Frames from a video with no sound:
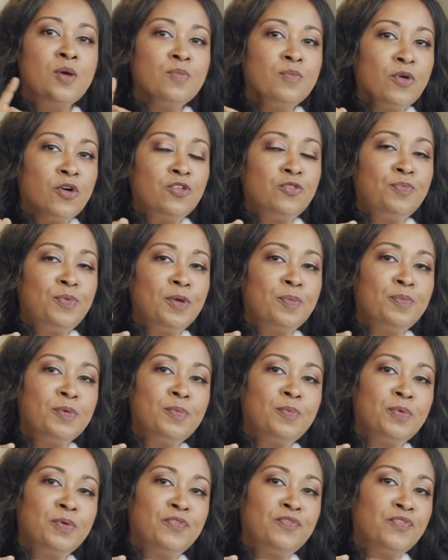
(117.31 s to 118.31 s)
Most people
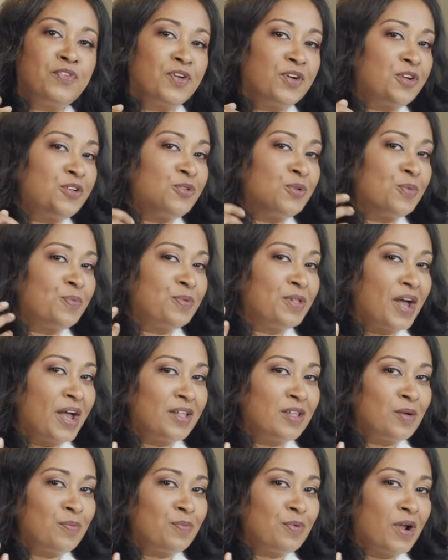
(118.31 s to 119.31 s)
prefer to apply
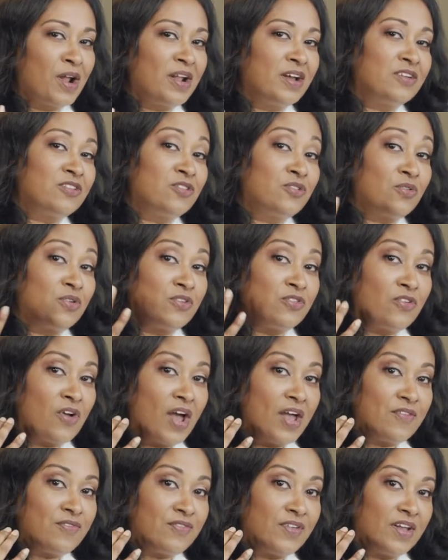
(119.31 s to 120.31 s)
their products to a
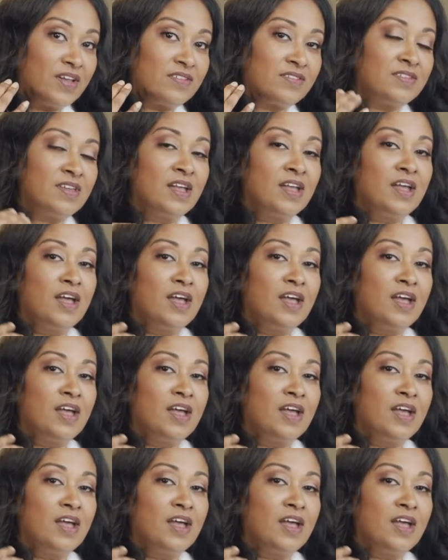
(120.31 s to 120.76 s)
dry face,